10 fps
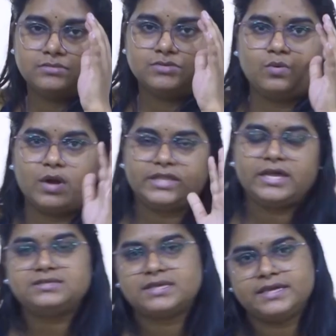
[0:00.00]
So what they
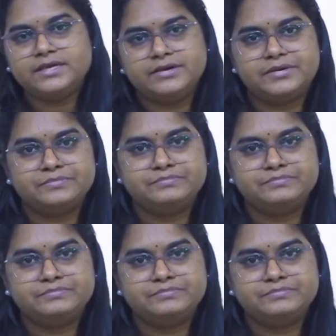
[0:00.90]
are saying here?